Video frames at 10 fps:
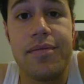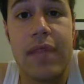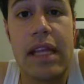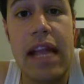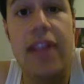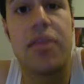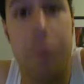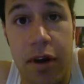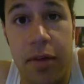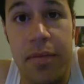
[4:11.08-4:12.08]
Nate's
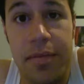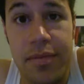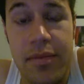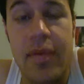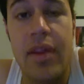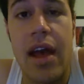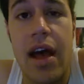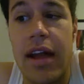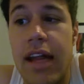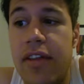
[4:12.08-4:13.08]
sperm.
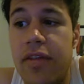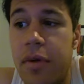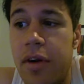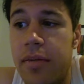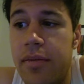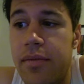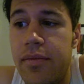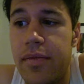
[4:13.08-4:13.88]
Nate's sperm,